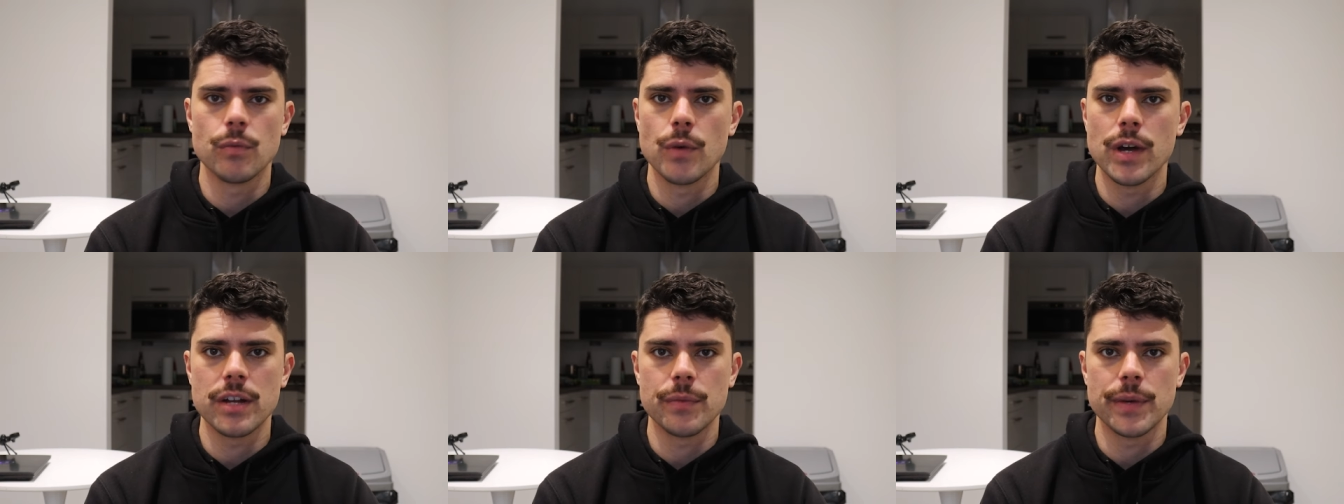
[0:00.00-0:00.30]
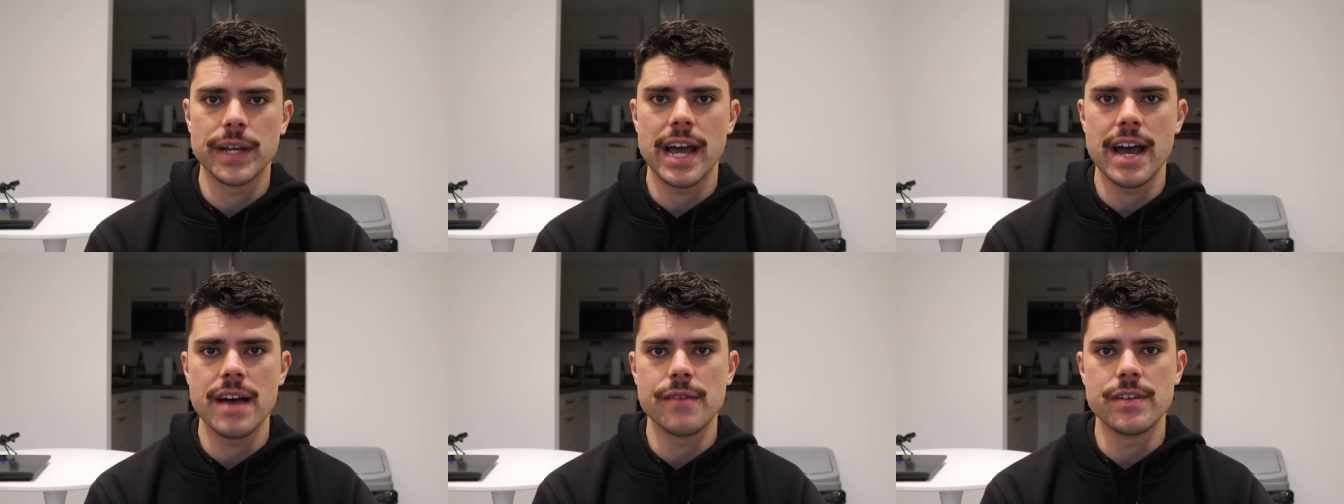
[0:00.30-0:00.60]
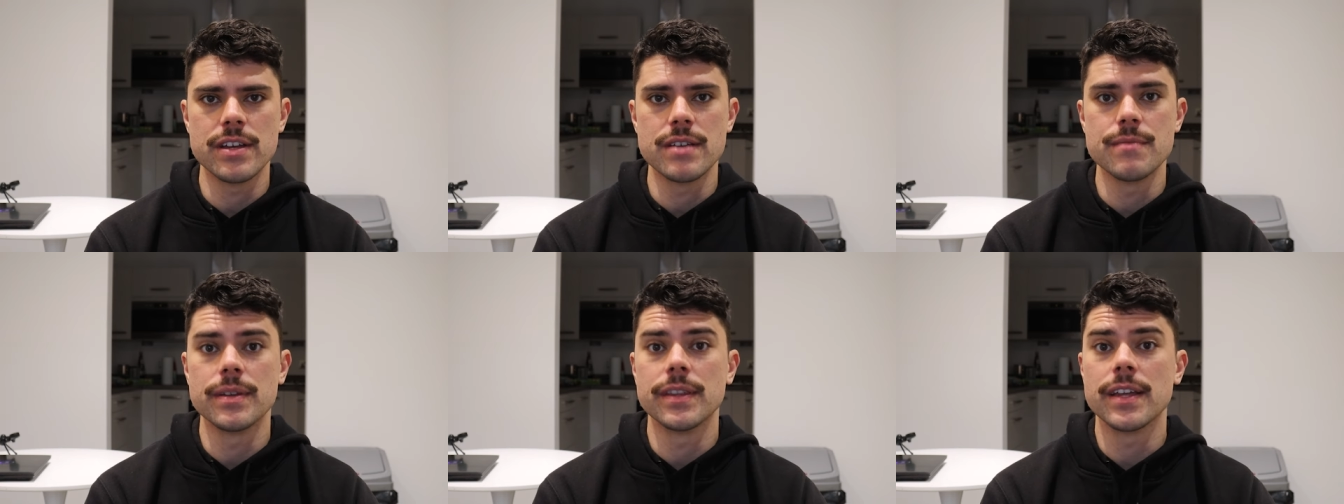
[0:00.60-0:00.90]
Where do we have
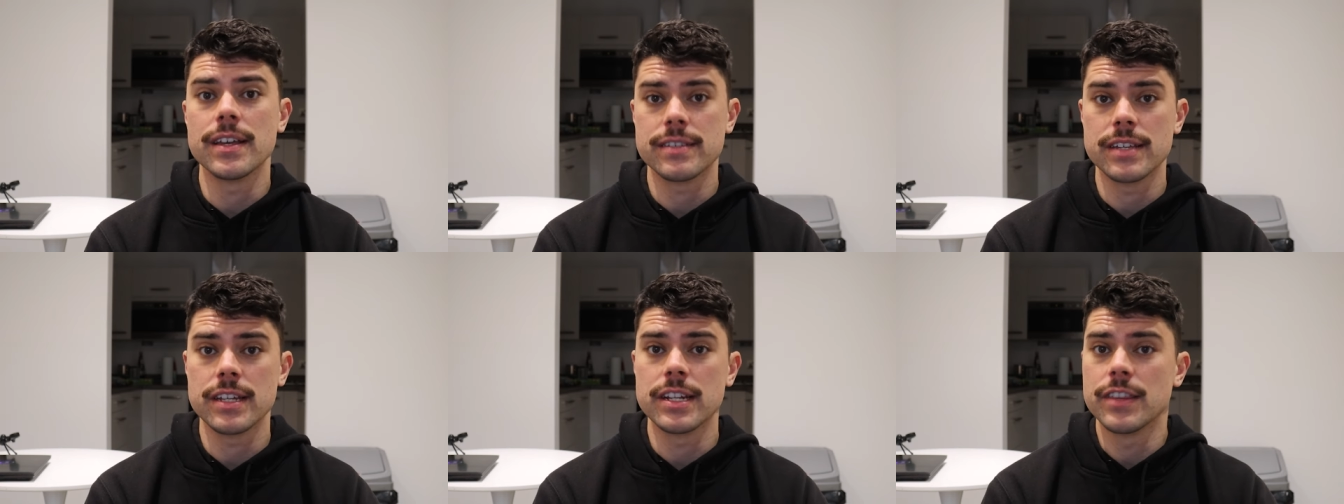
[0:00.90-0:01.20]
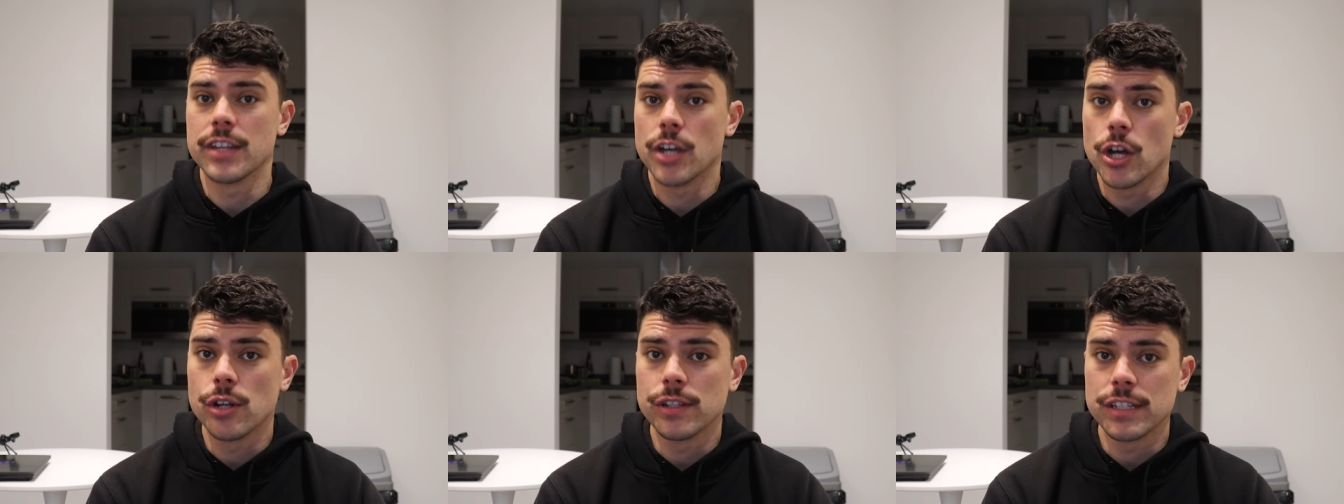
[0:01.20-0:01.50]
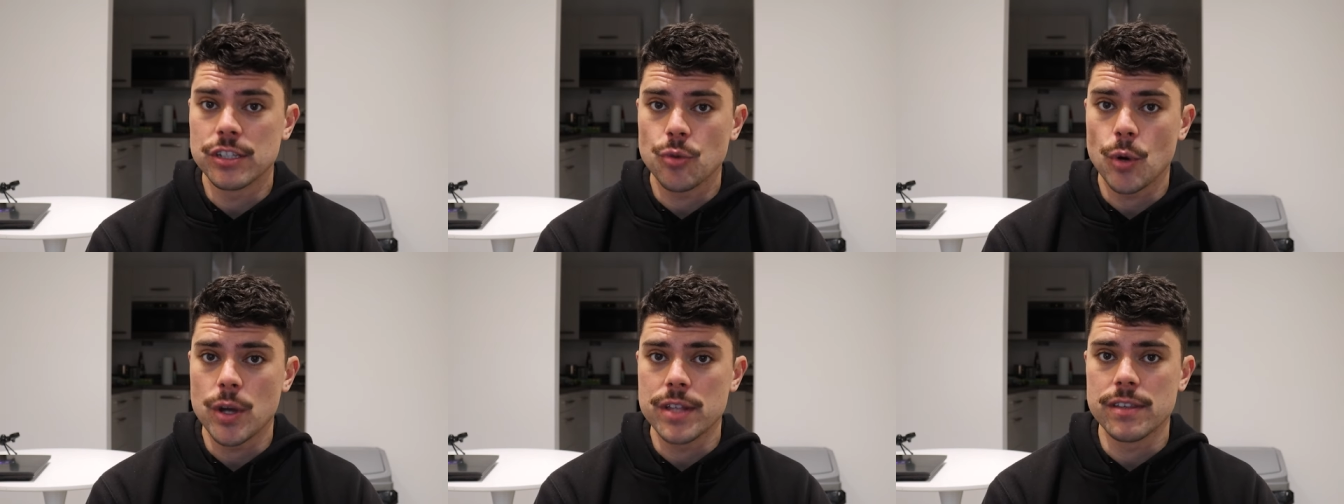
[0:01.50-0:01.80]
him? And they said in the
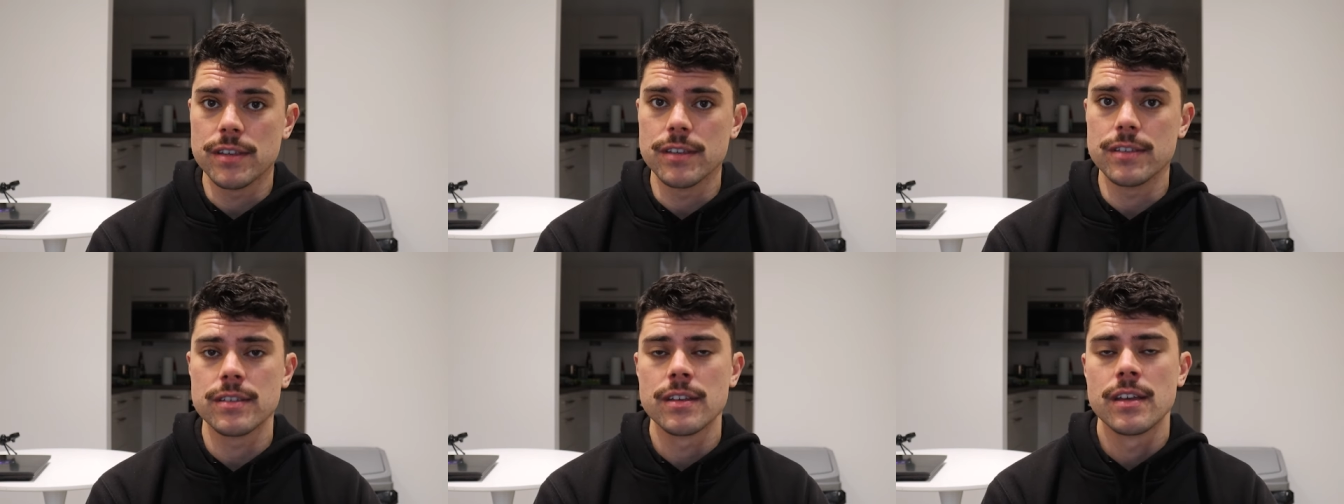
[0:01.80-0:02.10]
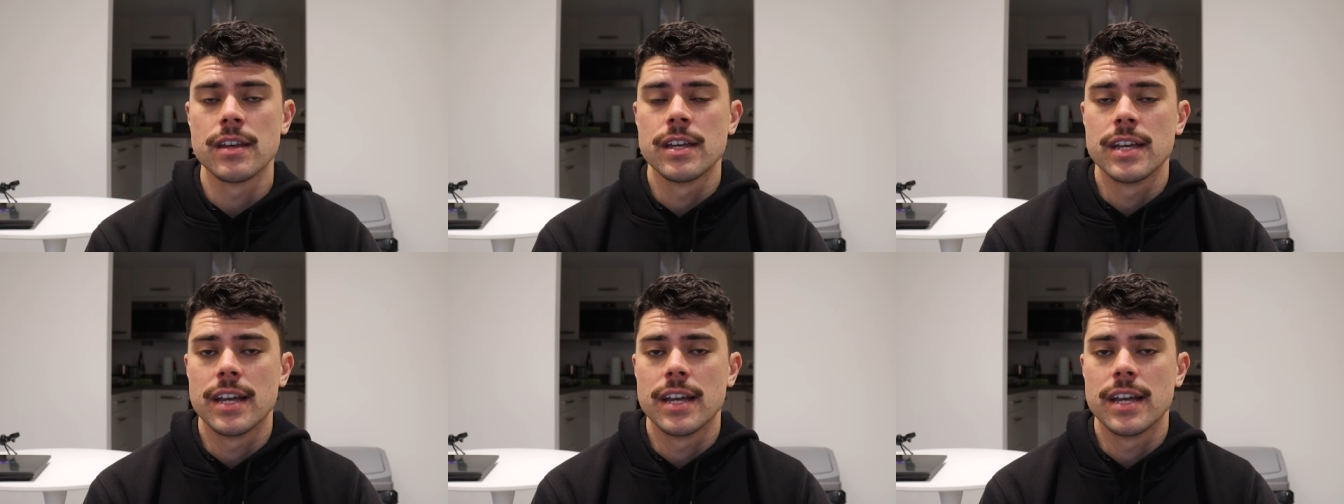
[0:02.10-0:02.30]
early 20s.